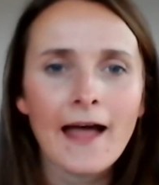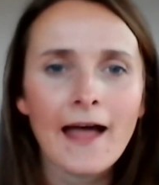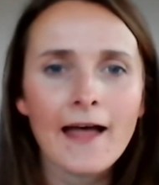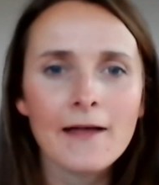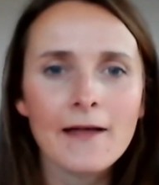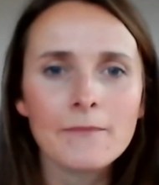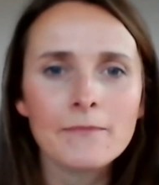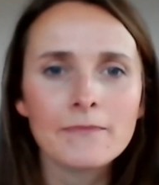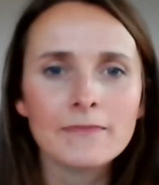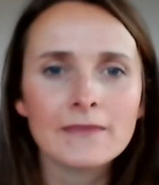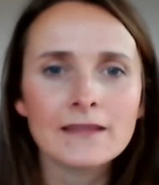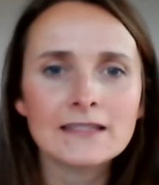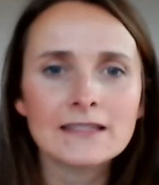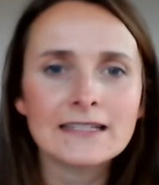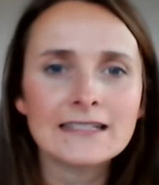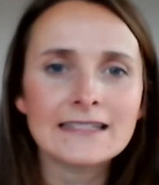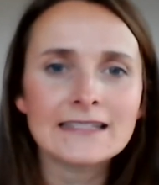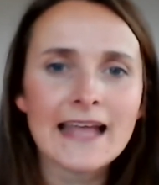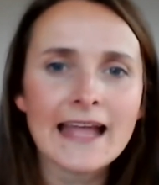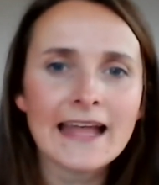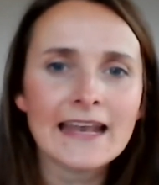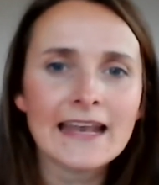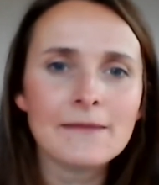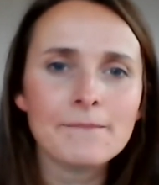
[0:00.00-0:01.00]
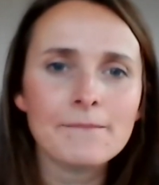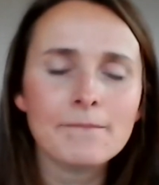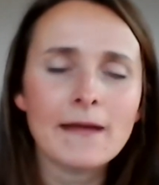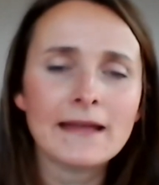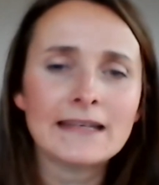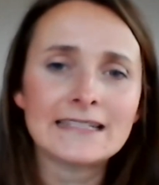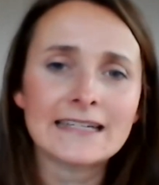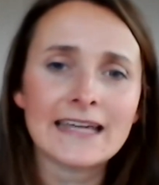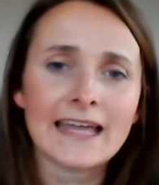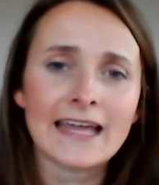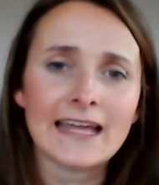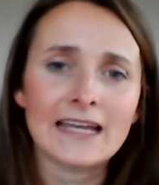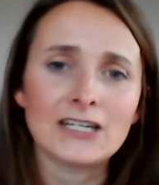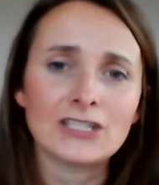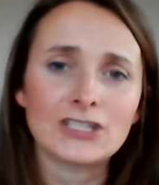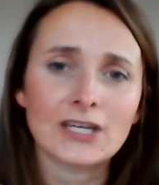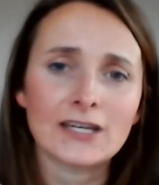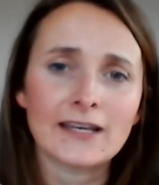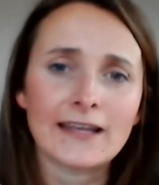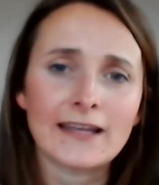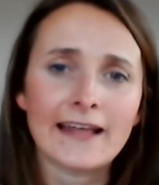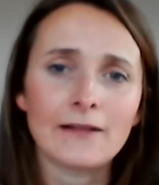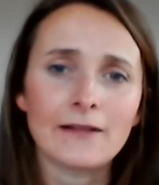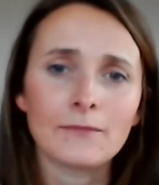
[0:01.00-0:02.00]
Um, does any
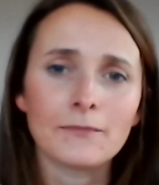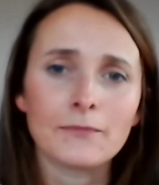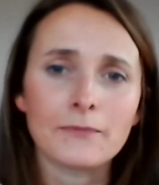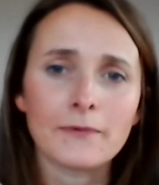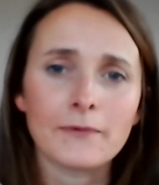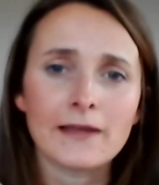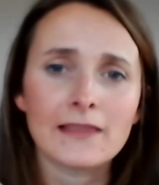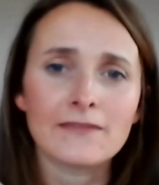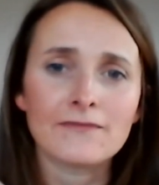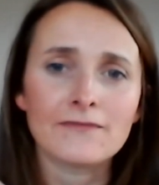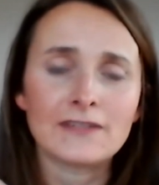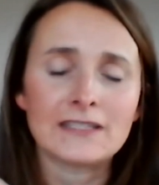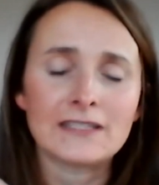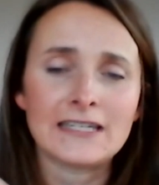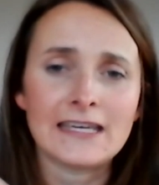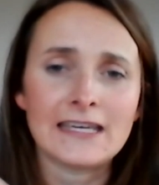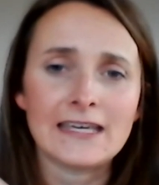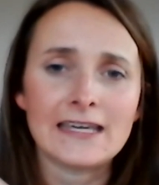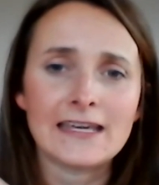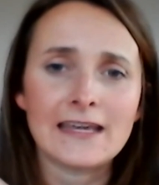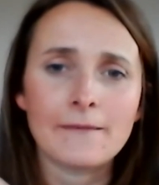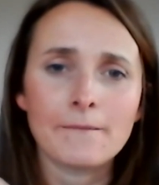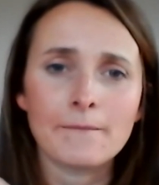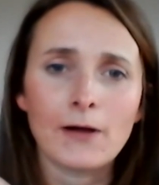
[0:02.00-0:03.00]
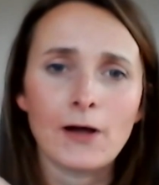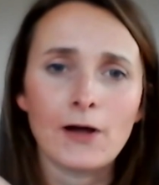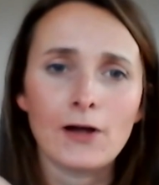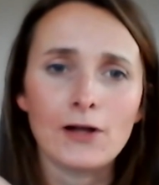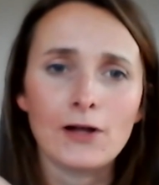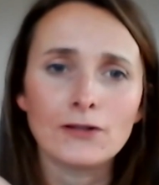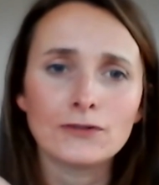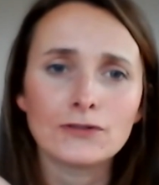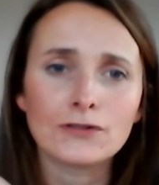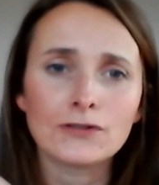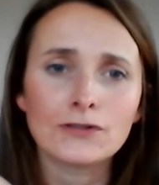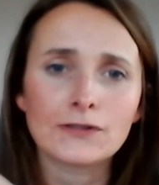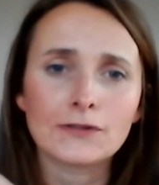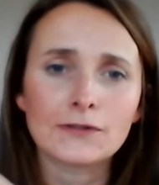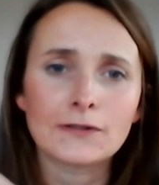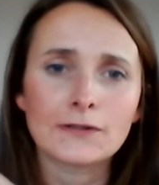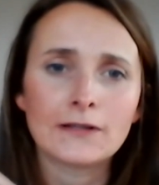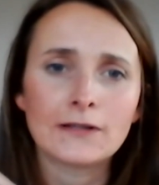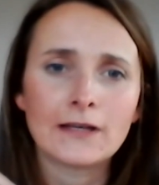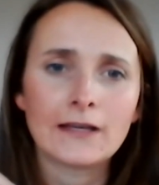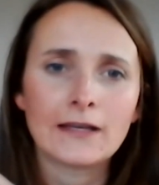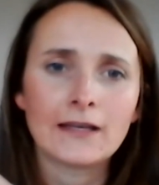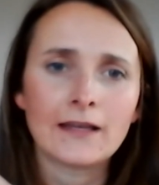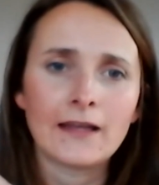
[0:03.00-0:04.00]
medication help with fatigue in POTS?
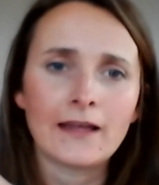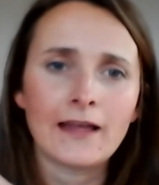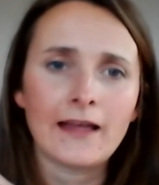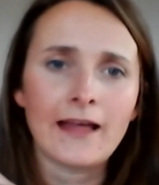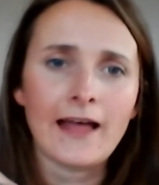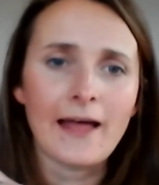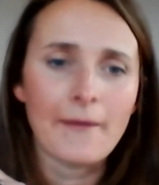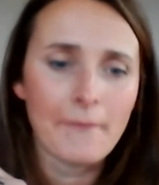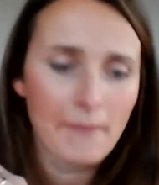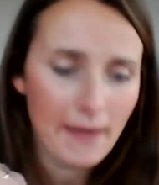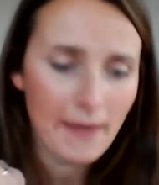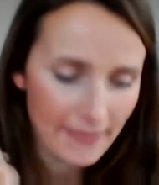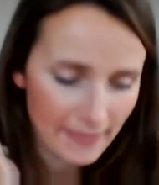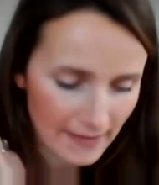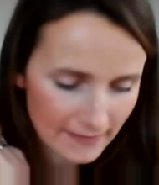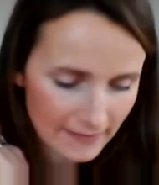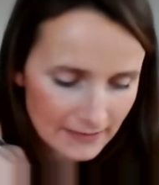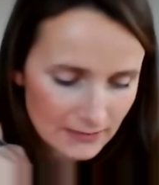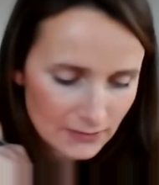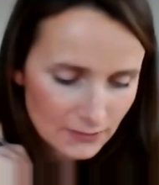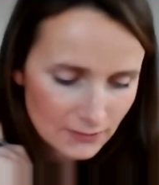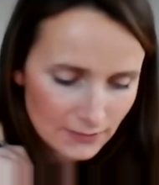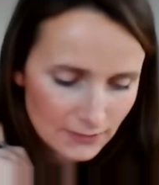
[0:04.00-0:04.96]
There's um, no there was...